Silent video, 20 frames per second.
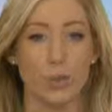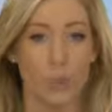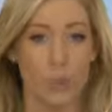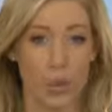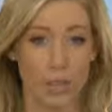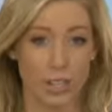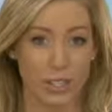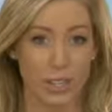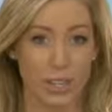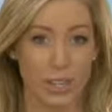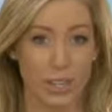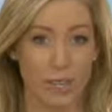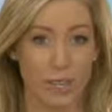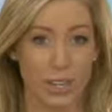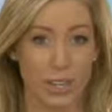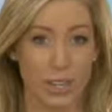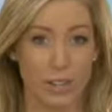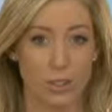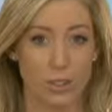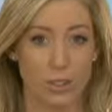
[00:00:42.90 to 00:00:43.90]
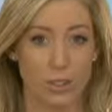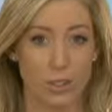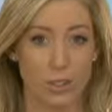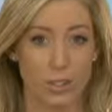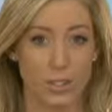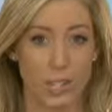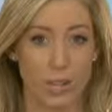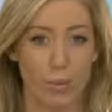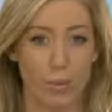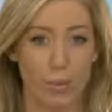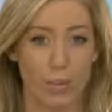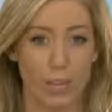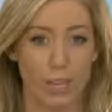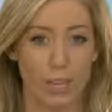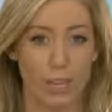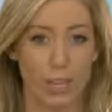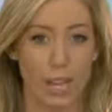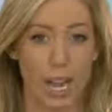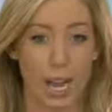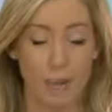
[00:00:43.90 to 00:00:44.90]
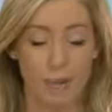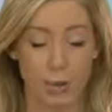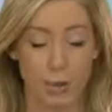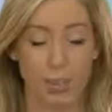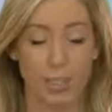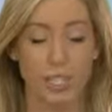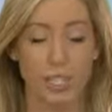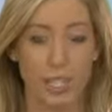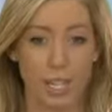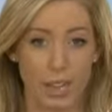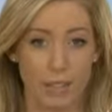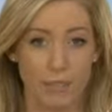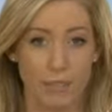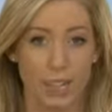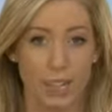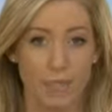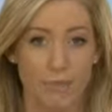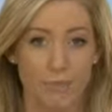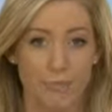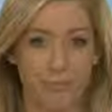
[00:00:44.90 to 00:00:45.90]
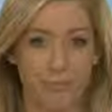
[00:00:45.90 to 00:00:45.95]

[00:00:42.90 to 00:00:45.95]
You're watching the Financial News Network. I'm Christy Duffy.